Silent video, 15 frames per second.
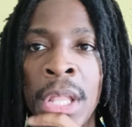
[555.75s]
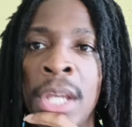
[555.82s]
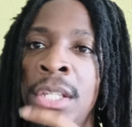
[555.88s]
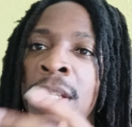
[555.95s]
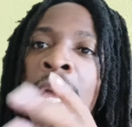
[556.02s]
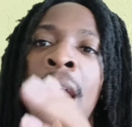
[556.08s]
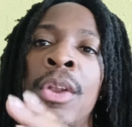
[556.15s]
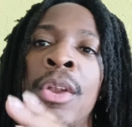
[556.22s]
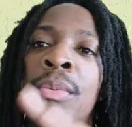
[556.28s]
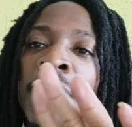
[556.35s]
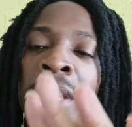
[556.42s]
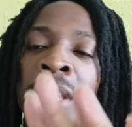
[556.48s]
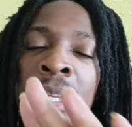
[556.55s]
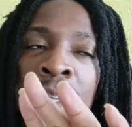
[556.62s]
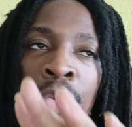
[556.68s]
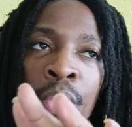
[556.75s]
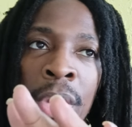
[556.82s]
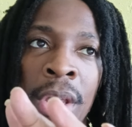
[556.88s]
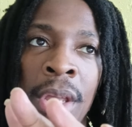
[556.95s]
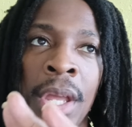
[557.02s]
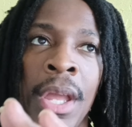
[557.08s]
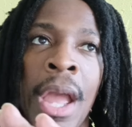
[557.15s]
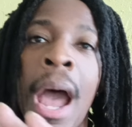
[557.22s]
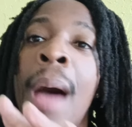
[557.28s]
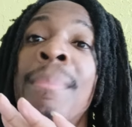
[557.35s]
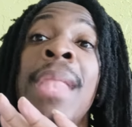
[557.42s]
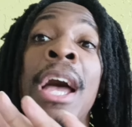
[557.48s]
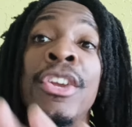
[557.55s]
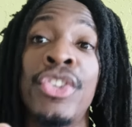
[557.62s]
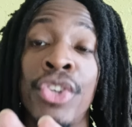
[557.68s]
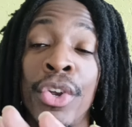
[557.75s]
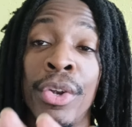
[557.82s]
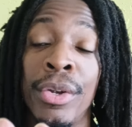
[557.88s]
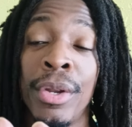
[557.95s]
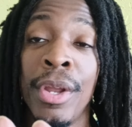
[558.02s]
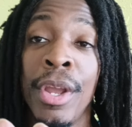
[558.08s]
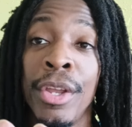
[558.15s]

Like I said, I don't think he quit. I'm not sure,